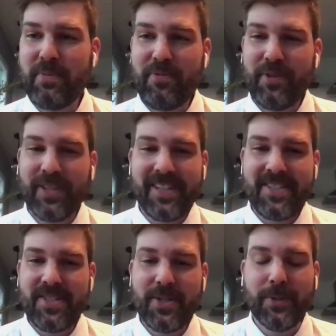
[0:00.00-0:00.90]
Makes me
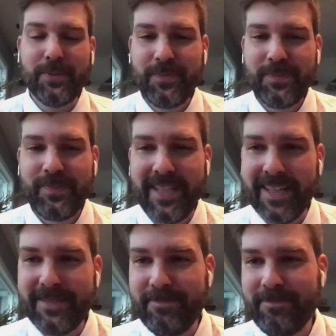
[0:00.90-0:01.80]
feel uneasy too,
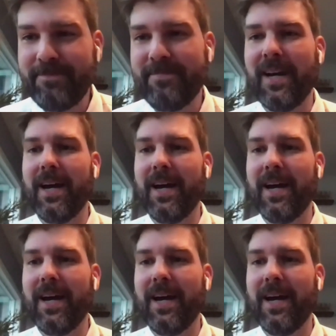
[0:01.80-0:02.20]
Dan.